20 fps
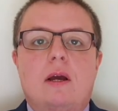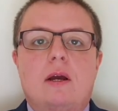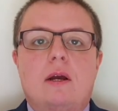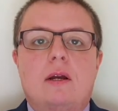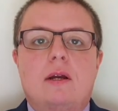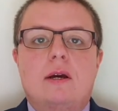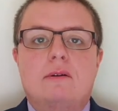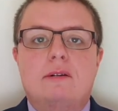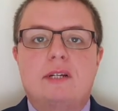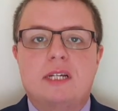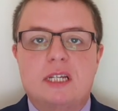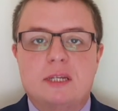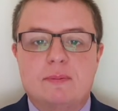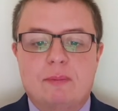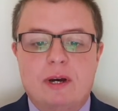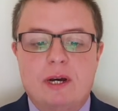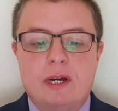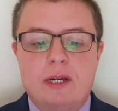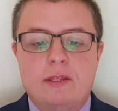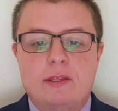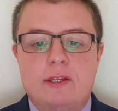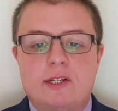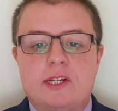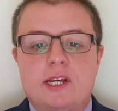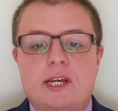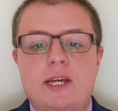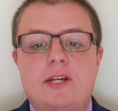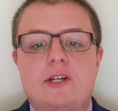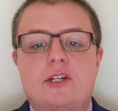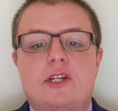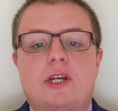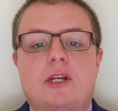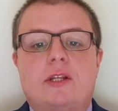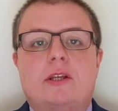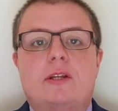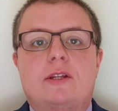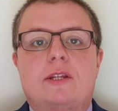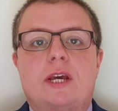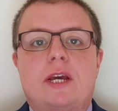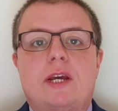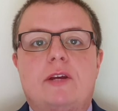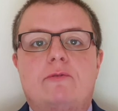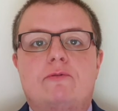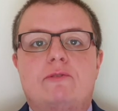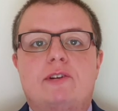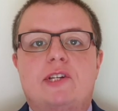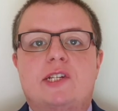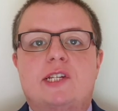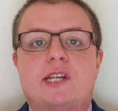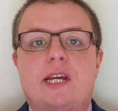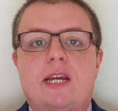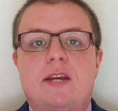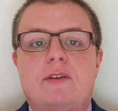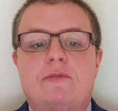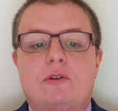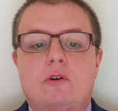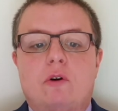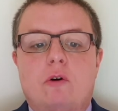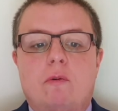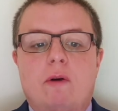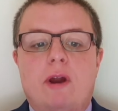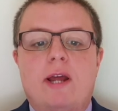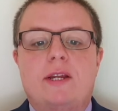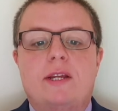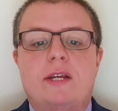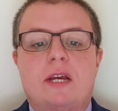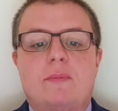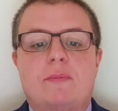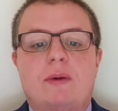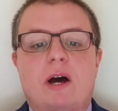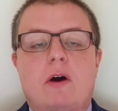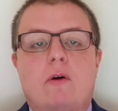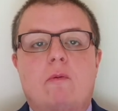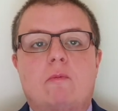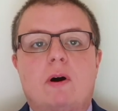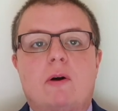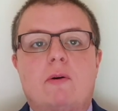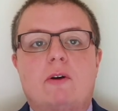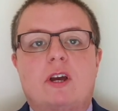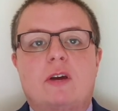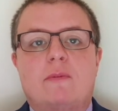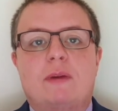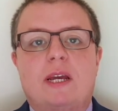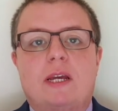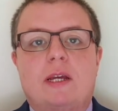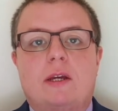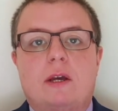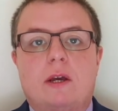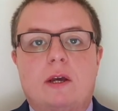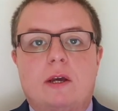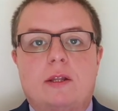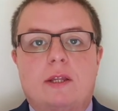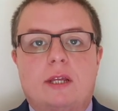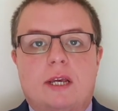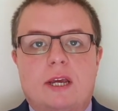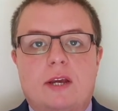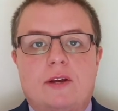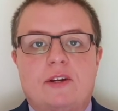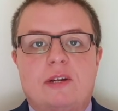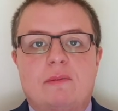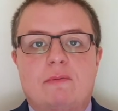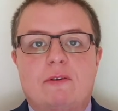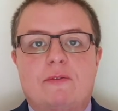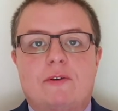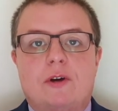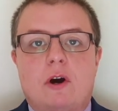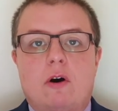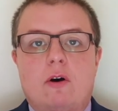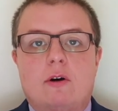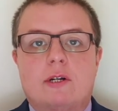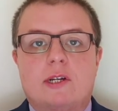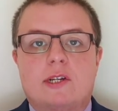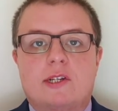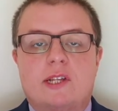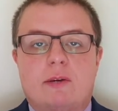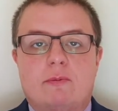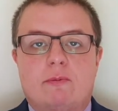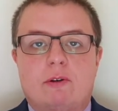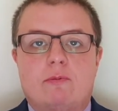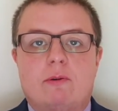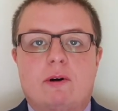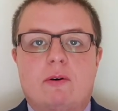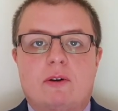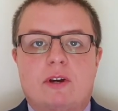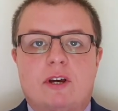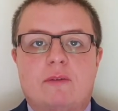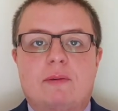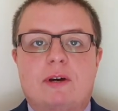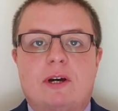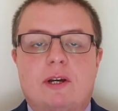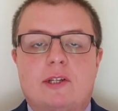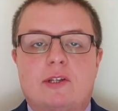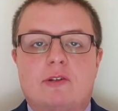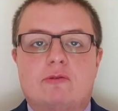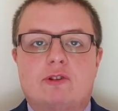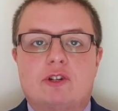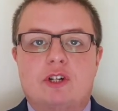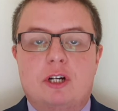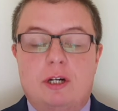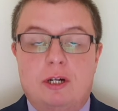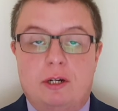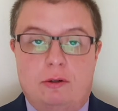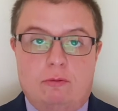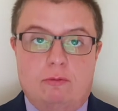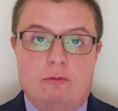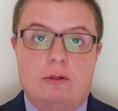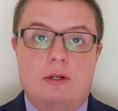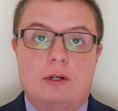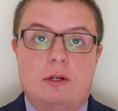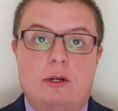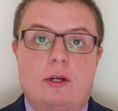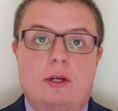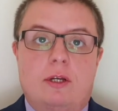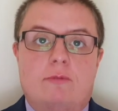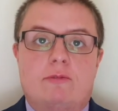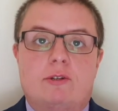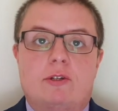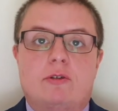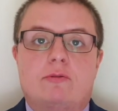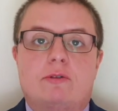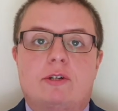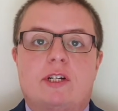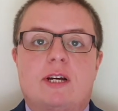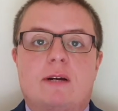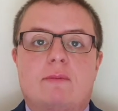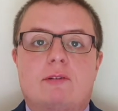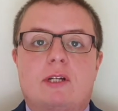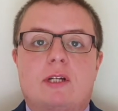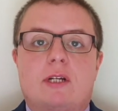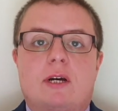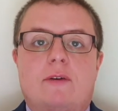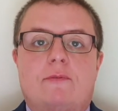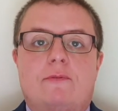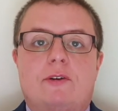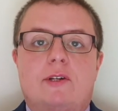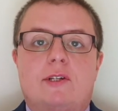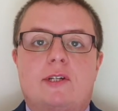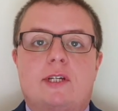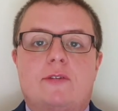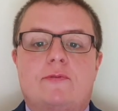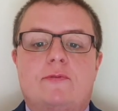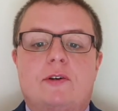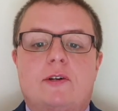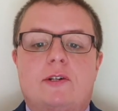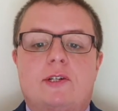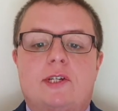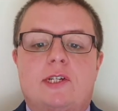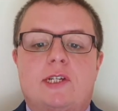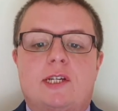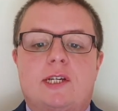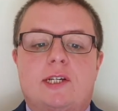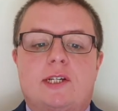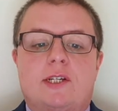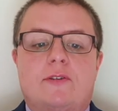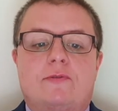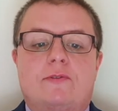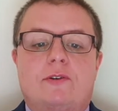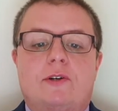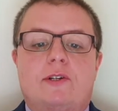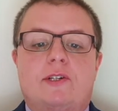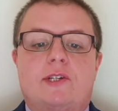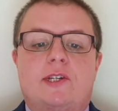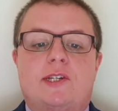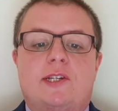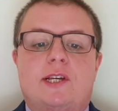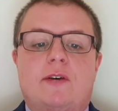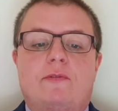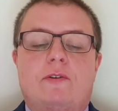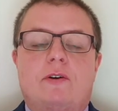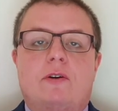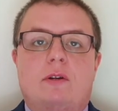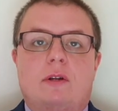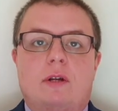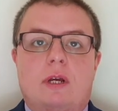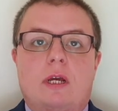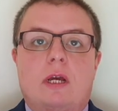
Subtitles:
Now, despite the teaching that they'd received already about welcoming the kingdom of God as they would welcome a little child, we saw in chapter 9, verses 36 to 37,